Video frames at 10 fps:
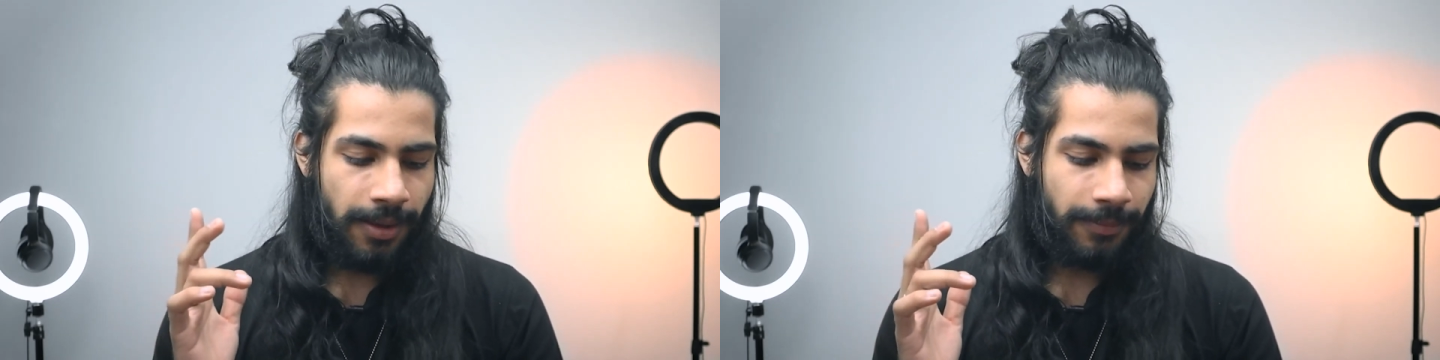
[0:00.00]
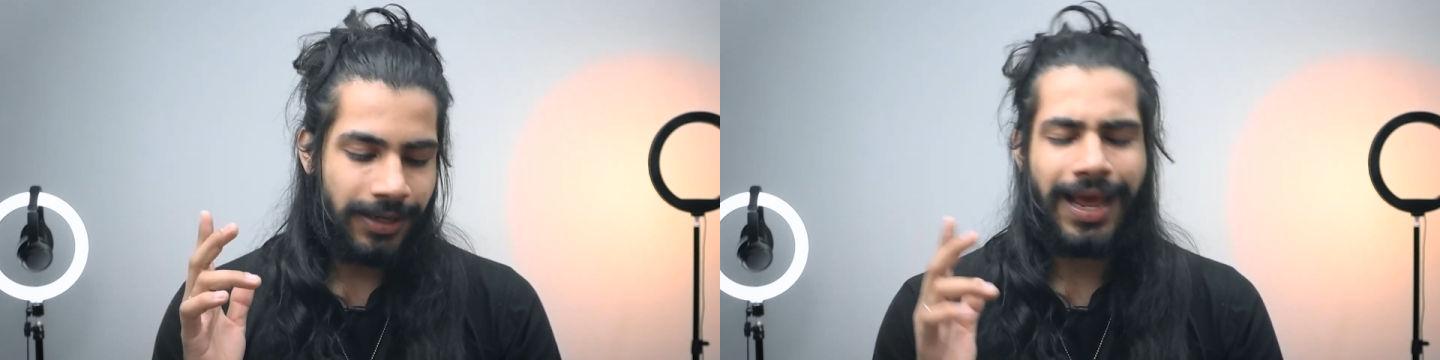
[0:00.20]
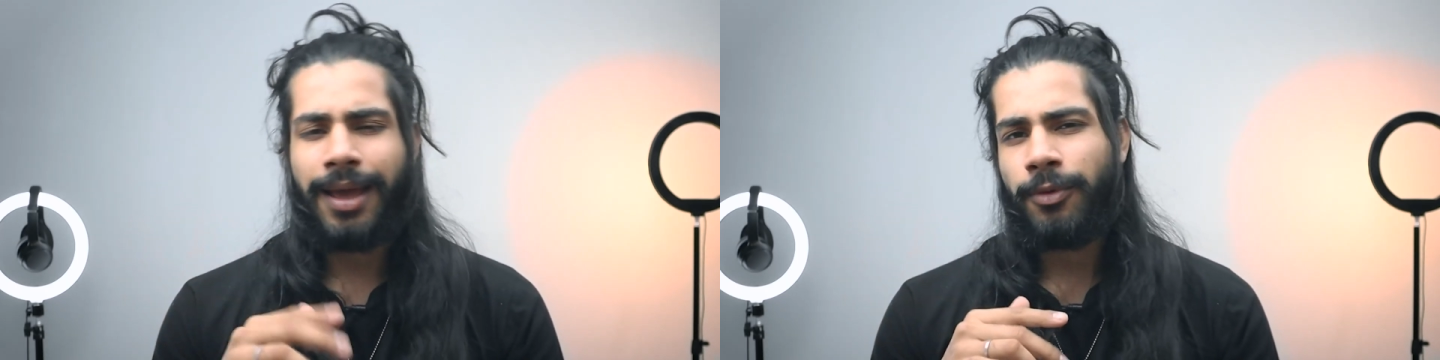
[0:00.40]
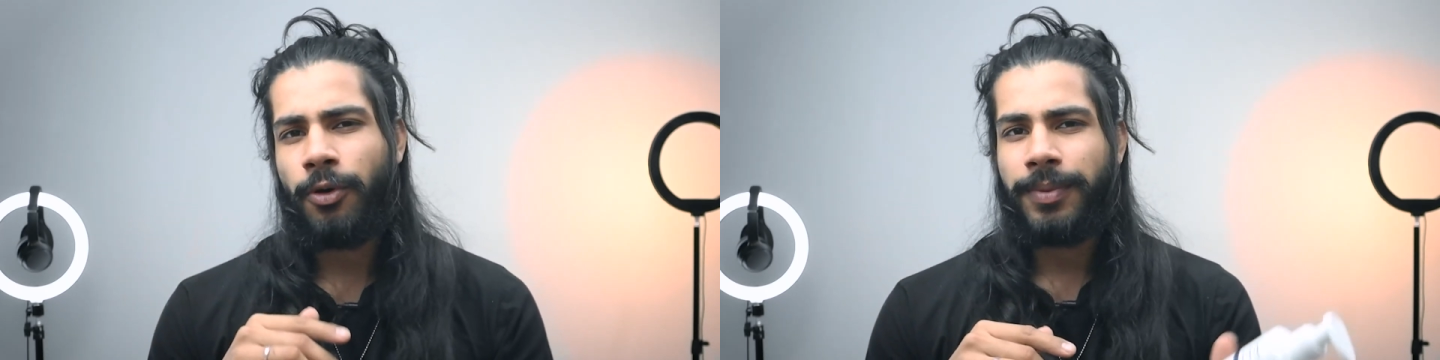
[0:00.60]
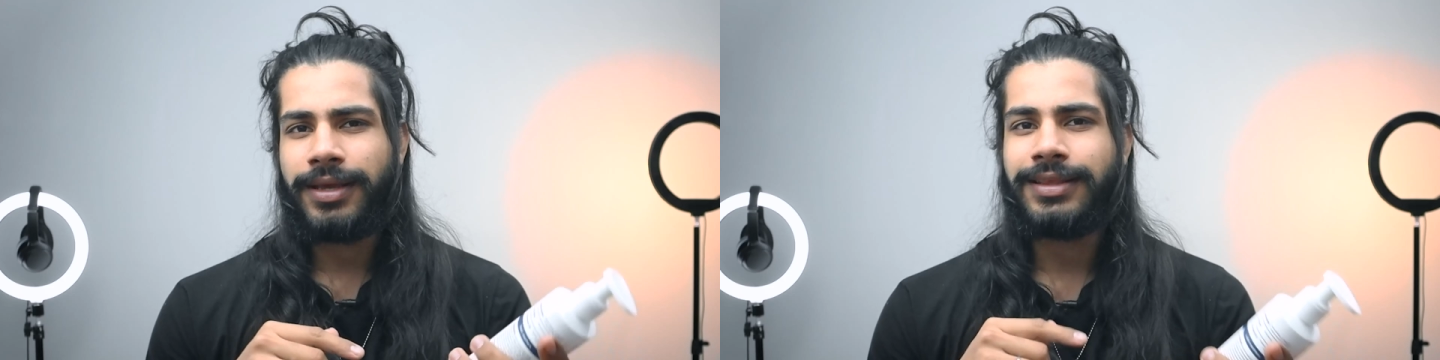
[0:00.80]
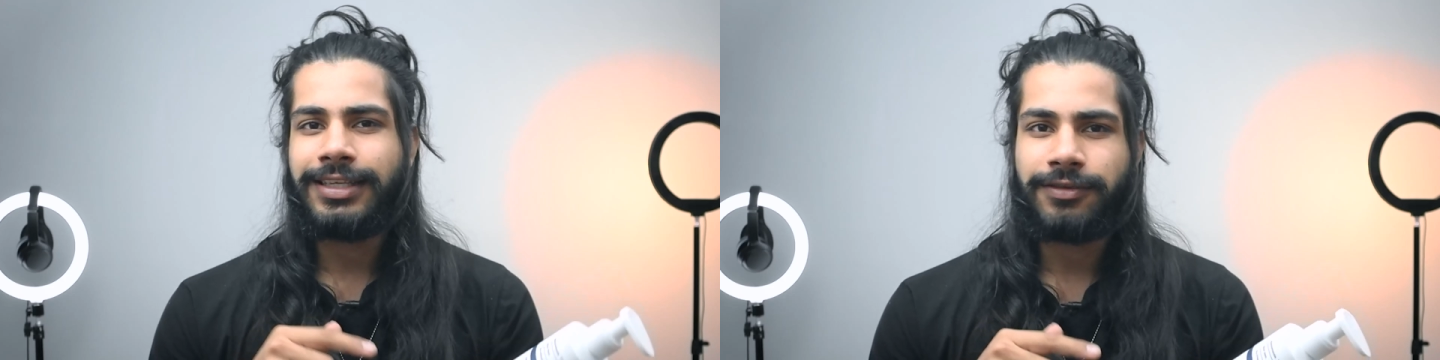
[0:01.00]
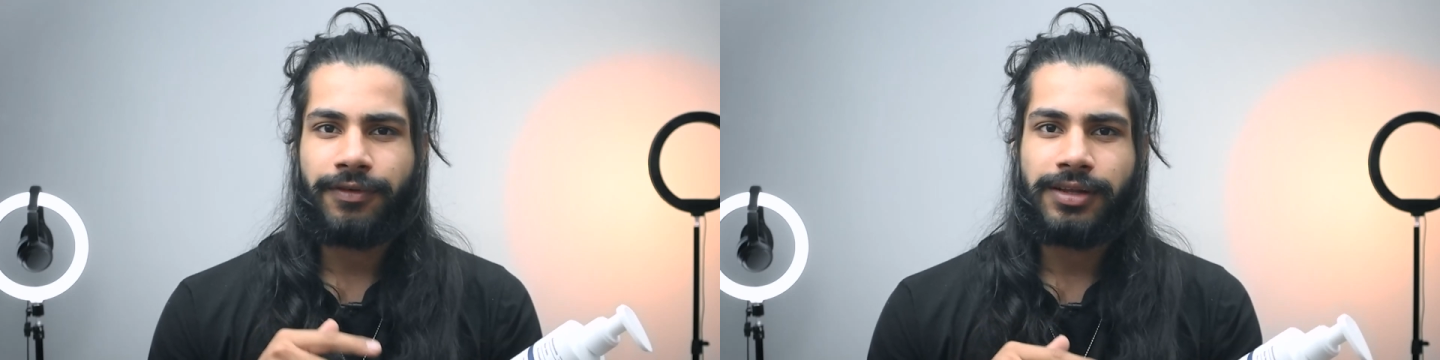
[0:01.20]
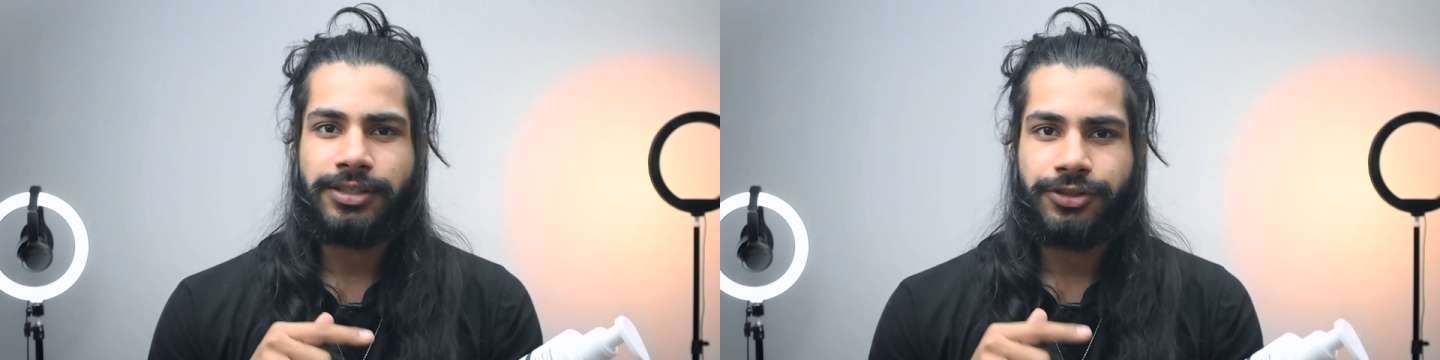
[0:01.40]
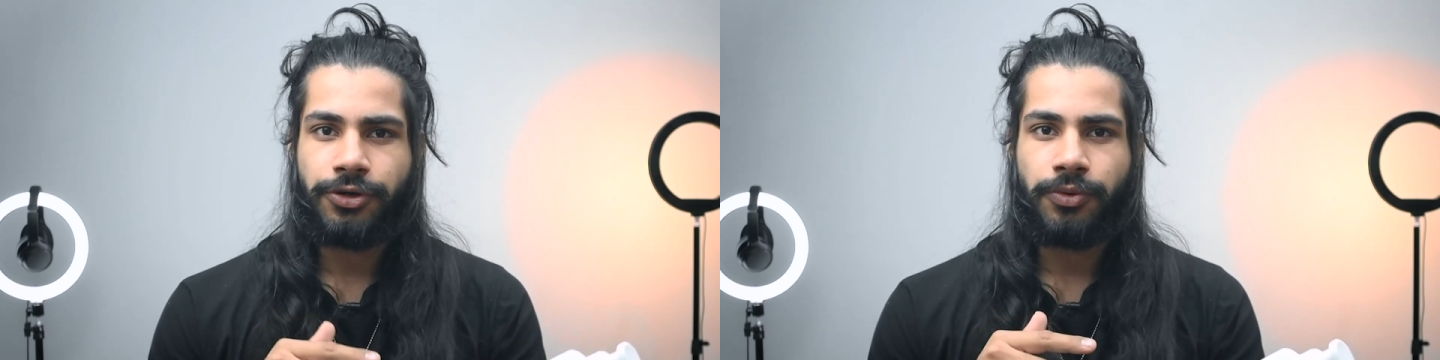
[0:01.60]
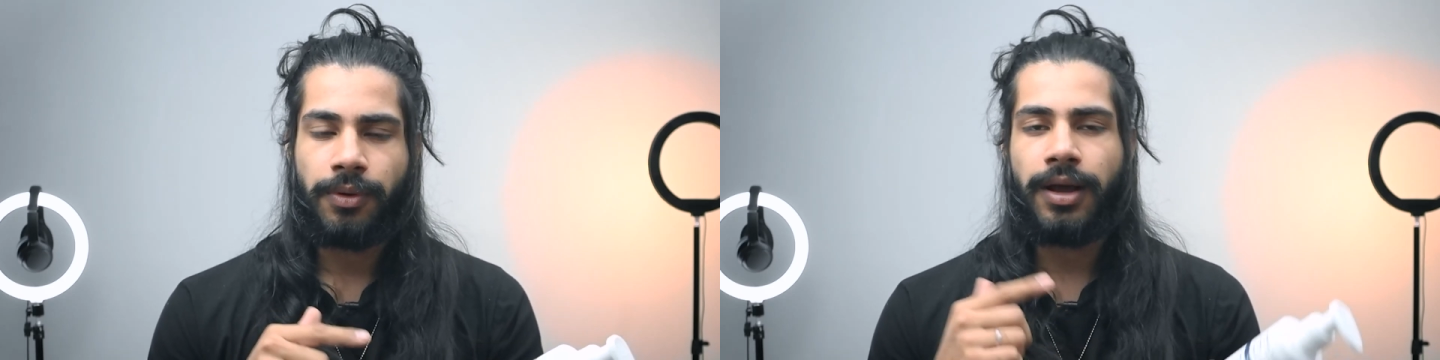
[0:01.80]
But I'm hoping this will
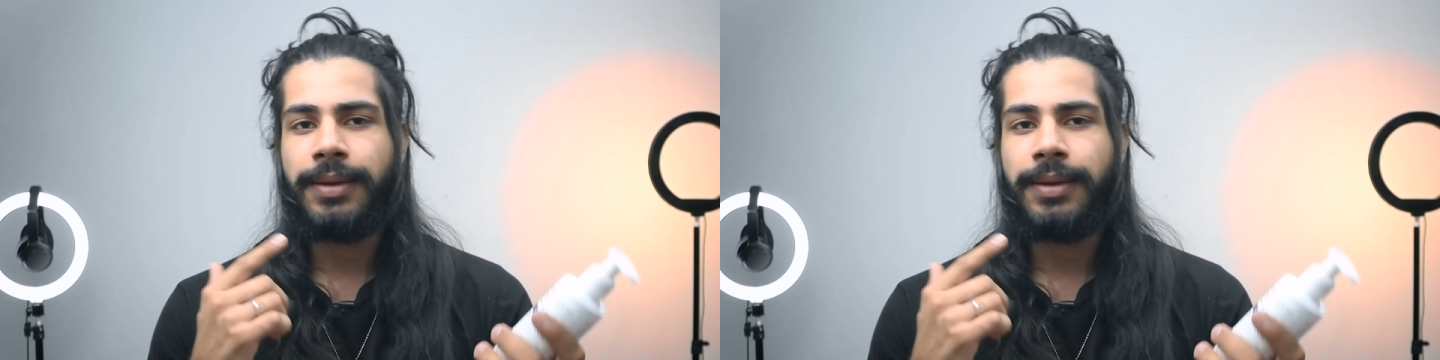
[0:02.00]
do